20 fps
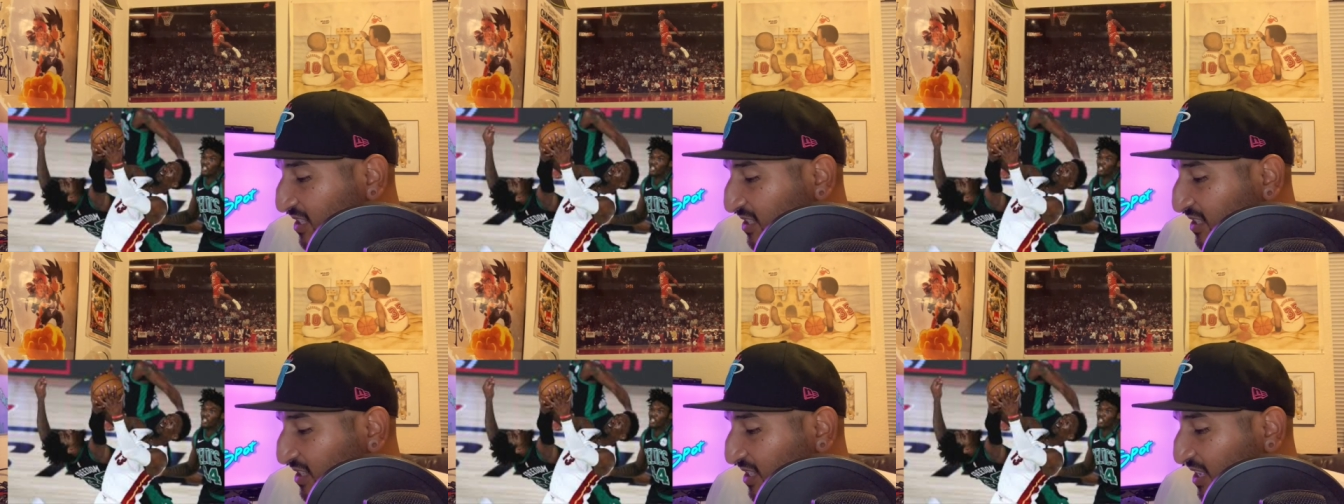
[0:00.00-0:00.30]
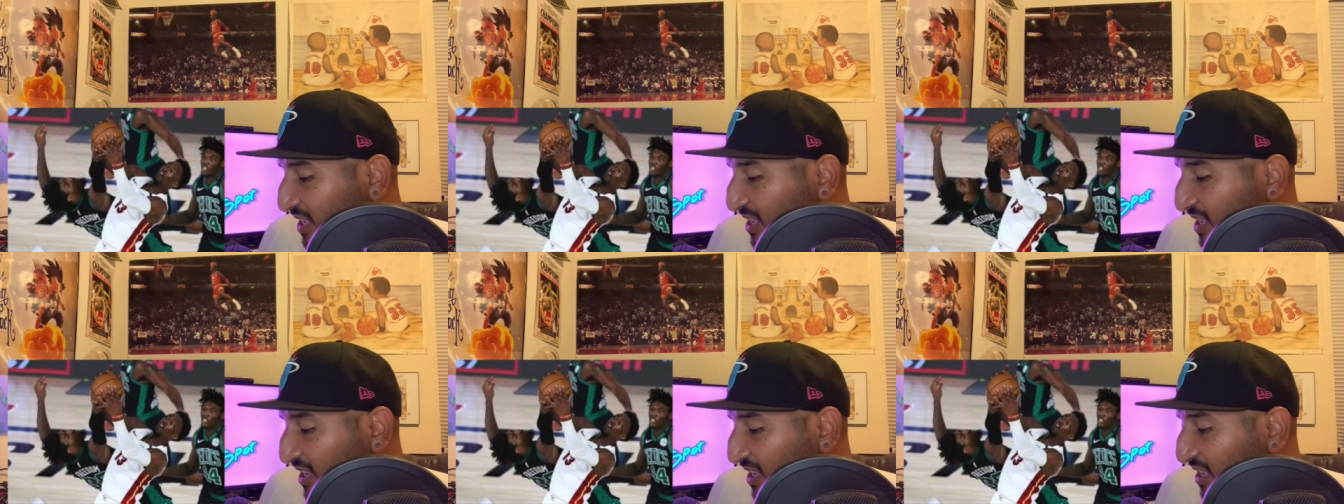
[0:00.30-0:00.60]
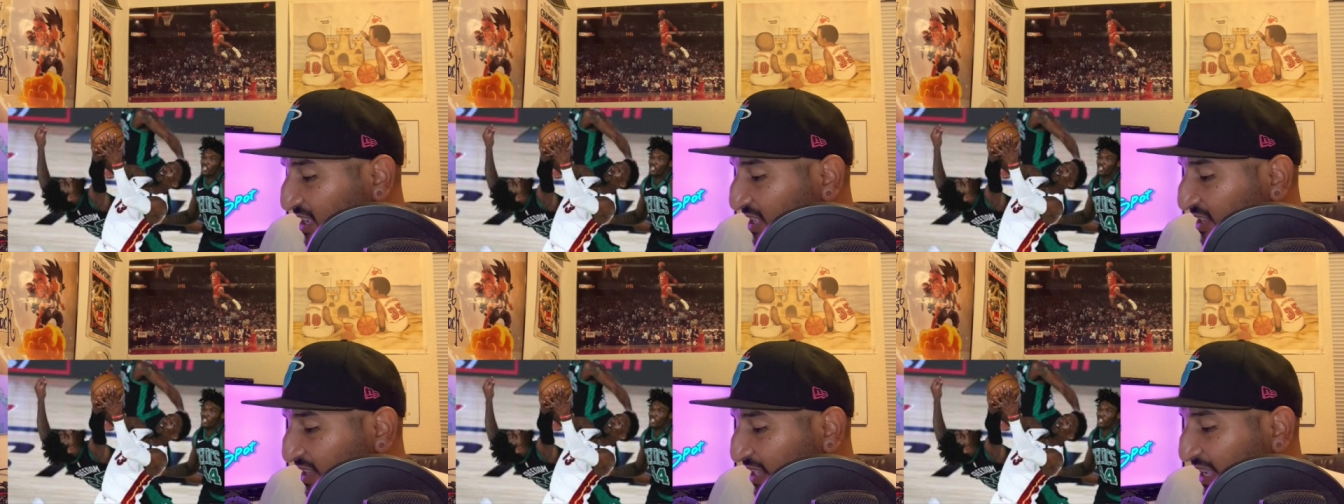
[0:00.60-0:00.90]

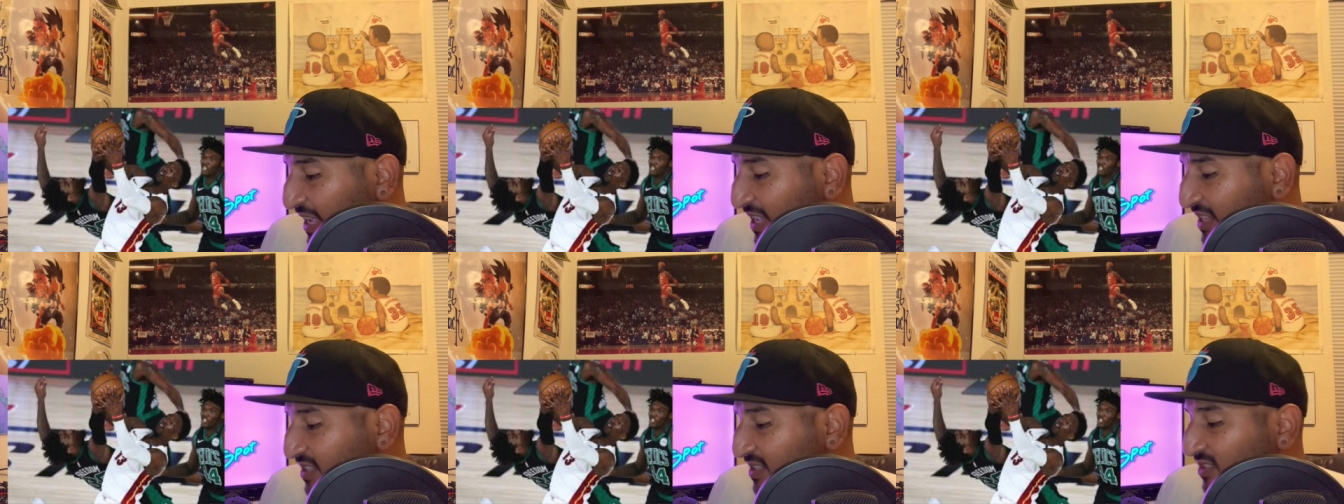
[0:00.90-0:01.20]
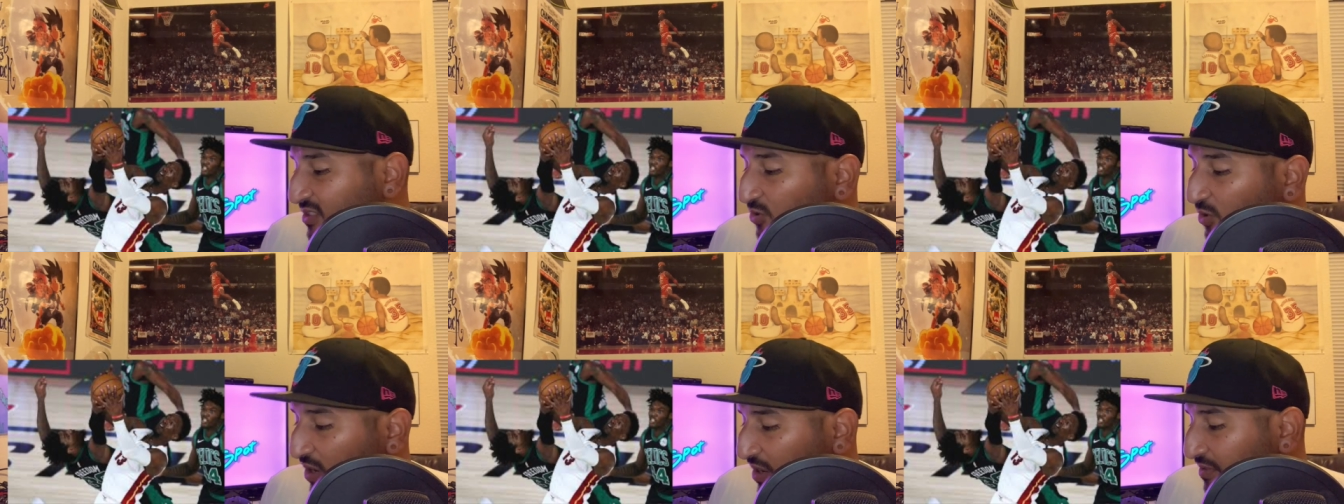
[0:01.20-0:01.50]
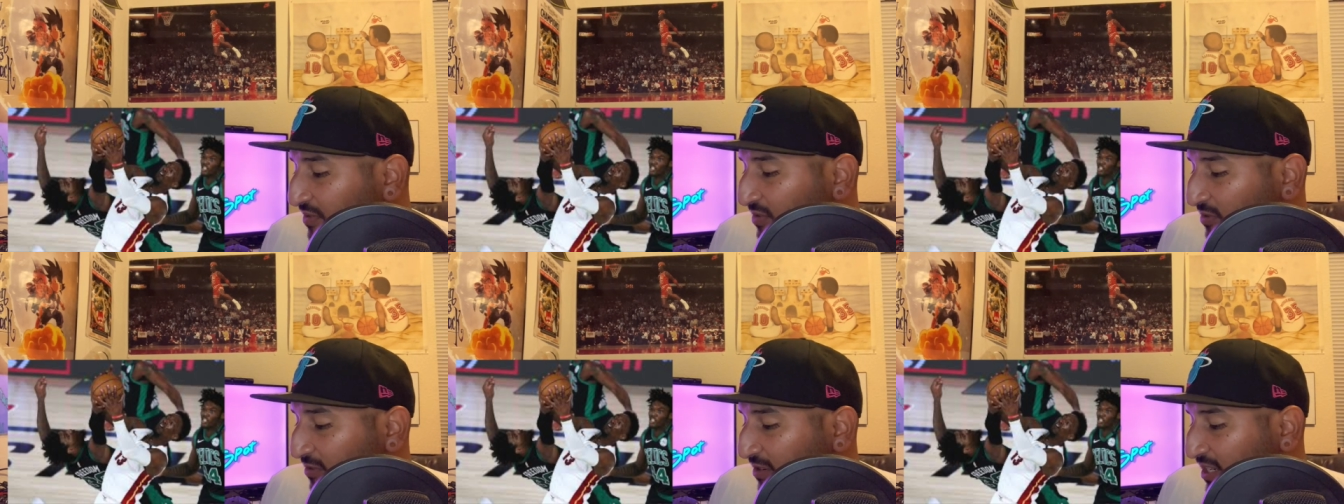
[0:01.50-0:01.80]
and they hit 12
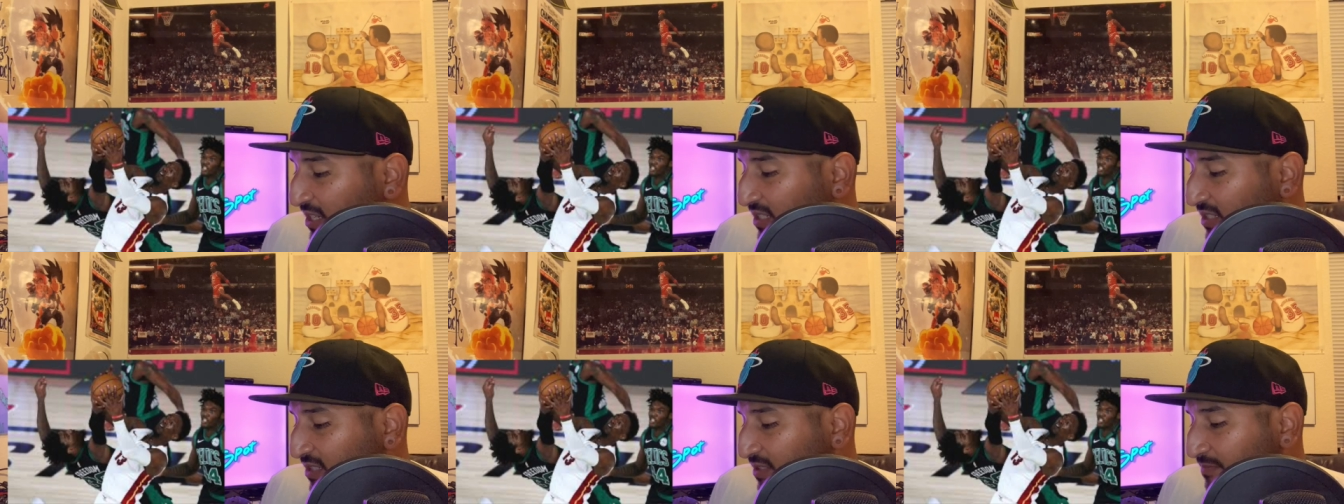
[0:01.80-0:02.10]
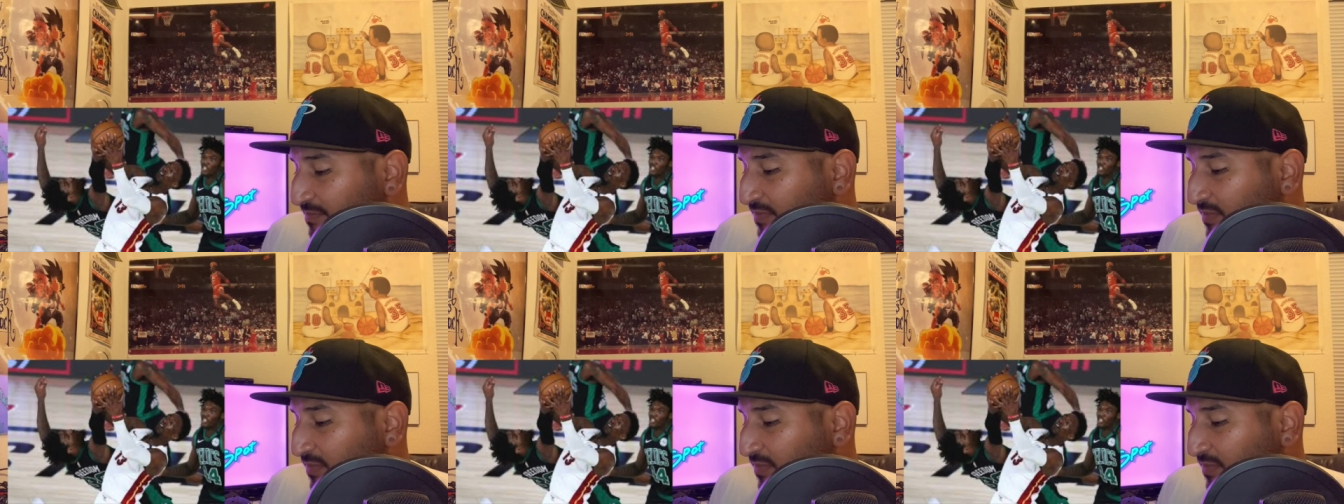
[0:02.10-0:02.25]
threes,